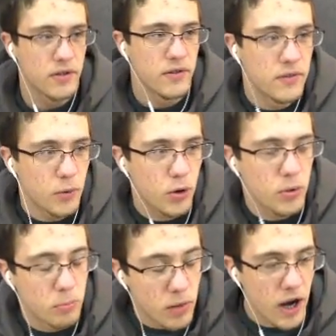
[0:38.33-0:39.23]

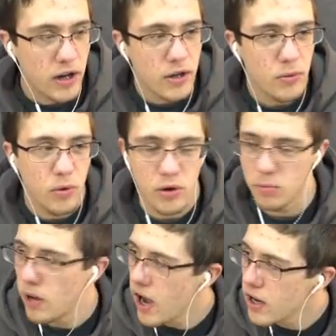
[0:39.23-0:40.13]
Welcome Bonnie. Welcome
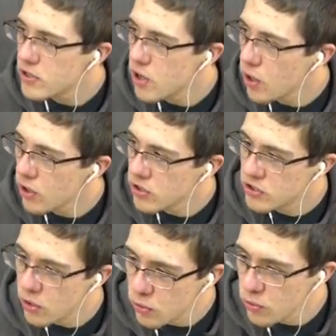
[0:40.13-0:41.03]
Hot Dog
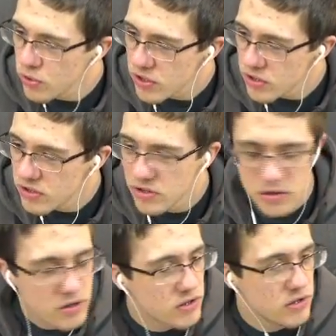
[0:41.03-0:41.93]
Dude.
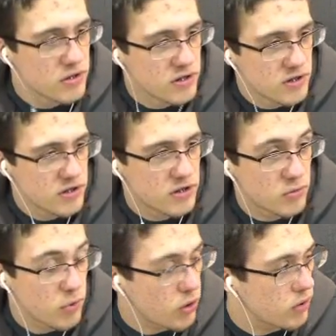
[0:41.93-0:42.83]

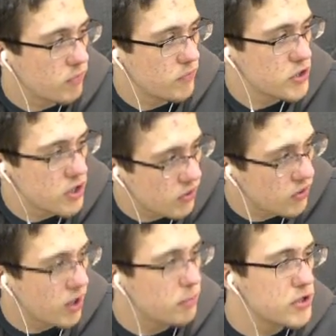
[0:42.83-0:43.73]
Welcome. Sorry for
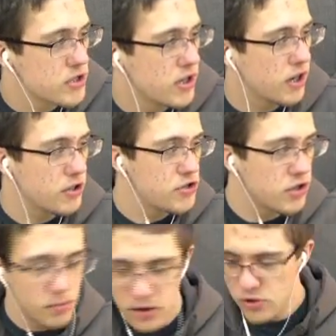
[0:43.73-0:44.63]
not missing the end of the stream.
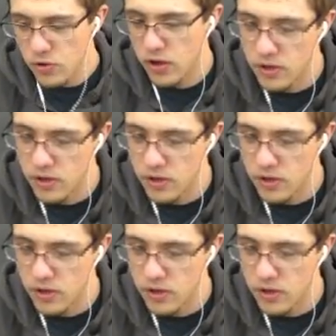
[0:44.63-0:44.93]
That's okay.